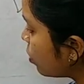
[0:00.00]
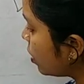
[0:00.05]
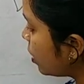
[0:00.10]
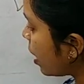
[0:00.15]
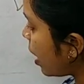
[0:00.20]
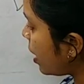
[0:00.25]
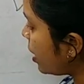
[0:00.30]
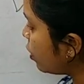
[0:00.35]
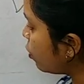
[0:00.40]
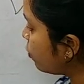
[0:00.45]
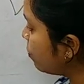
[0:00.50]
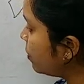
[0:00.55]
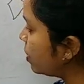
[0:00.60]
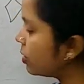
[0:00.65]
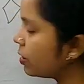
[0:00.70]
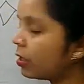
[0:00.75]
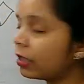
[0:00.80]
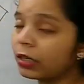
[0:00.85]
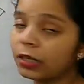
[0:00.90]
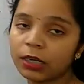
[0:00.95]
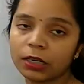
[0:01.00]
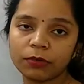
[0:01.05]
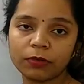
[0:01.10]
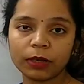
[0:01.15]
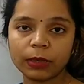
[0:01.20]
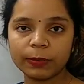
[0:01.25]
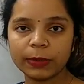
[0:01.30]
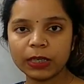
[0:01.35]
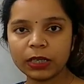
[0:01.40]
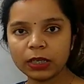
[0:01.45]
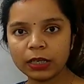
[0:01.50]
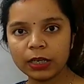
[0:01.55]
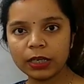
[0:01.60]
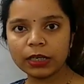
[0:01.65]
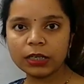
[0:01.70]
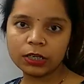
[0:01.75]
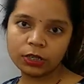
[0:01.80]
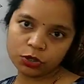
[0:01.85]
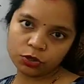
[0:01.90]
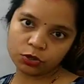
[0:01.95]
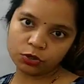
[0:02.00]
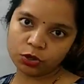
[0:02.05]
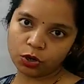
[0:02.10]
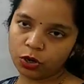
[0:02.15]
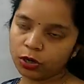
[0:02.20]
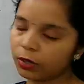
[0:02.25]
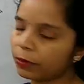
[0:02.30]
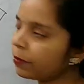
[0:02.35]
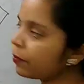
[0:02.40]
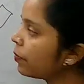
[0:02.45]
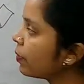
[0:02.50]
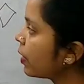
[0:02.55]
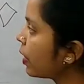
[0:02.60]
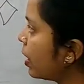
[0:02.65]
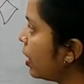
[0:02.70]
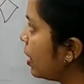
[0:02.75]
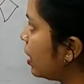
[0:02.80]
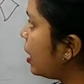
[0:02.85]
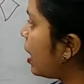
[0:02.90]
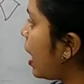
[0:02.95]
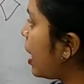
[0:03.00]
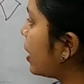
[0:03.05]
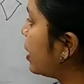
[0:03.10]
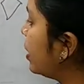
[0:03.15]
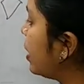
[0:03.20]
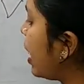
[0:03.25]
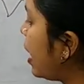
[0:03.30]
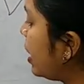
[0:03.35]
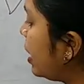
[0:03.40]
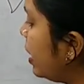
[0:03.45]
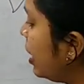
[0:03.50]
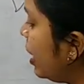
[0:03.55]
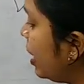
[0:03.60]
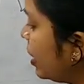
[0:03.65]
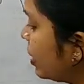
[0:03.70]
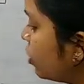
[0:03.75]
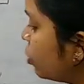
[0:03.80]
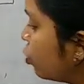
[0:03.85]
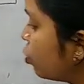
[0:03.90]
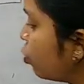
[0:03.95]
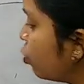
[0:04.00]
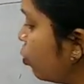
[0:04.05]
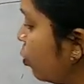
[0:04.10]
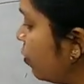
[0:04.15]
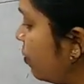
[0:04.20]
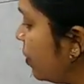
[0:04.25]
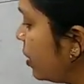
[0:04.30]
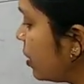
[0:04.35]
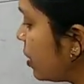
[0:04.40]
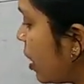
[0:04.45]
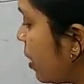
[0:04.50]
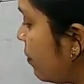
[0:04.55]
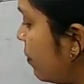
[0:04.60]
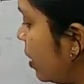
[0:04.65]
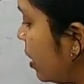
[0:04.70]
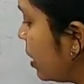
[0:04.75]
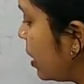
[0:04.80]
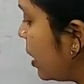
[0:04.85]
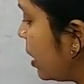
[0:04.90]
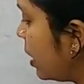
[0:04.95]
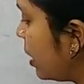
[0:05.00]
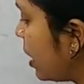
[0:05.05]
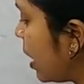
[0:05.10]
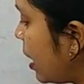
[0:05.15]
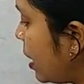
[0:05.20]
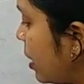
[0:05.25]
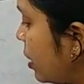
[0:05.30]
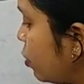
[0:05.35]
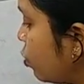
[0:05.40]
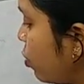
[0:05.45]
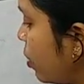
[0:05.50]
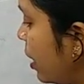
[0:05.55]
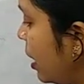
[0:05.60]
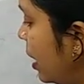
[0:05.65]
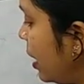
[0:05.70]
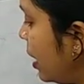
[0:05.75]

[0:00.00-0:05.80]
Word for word: outline of the circle will be drawn. Like that, next tool which I will tell, that is your